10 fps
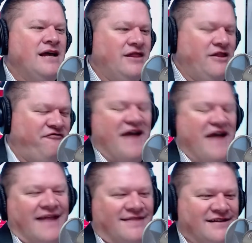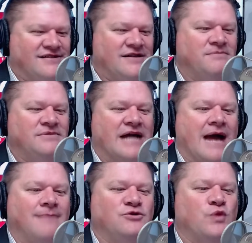the fact that
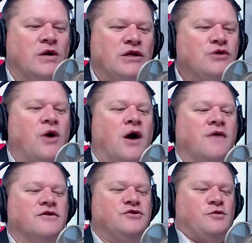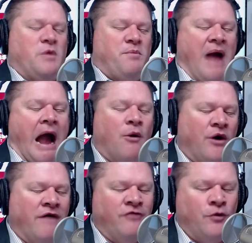sometimes when you are the
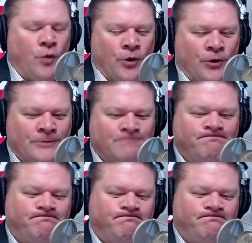superpower of the world,